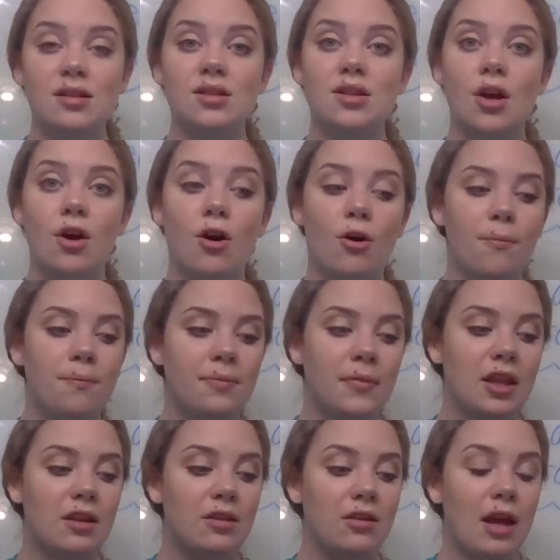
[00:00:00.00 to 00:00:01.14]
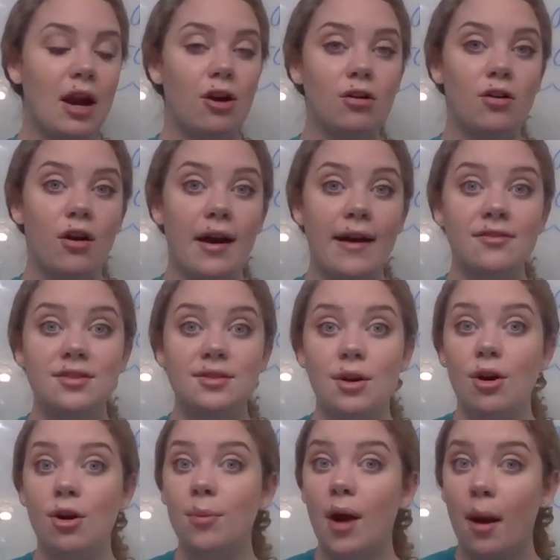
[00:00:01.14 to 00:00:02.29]
So our graphs
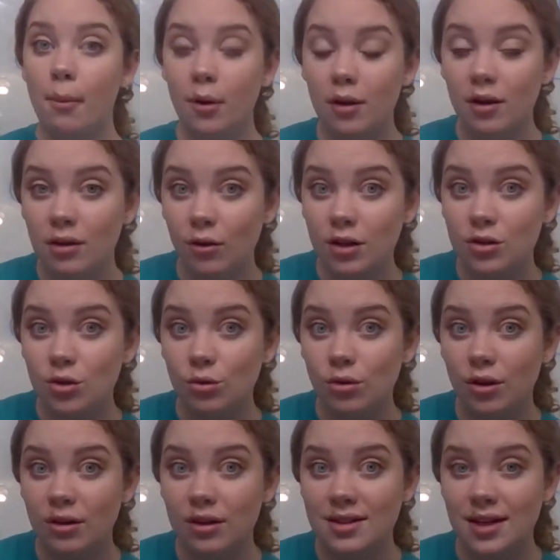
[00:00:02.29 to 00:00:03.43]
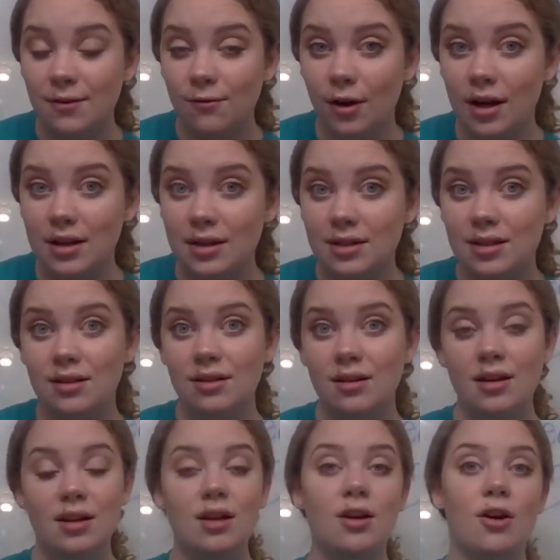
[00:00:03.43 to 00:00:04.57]
are probably going to look different,
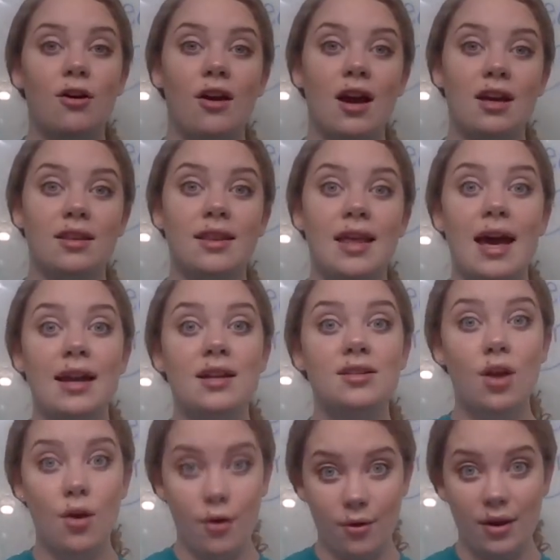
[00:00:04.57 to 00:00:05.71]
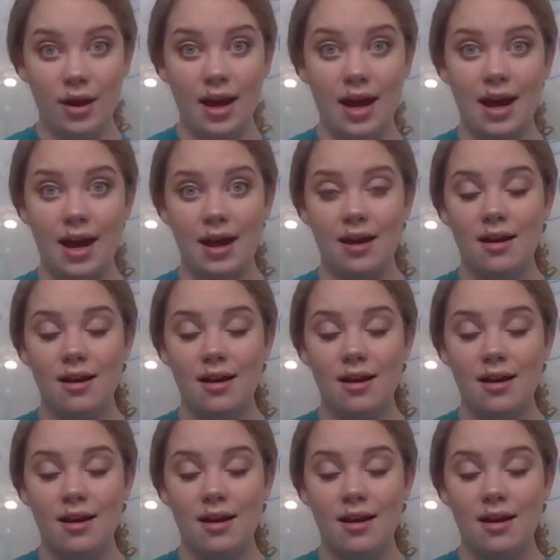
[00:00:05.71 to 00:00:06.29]
okay? And that is okay.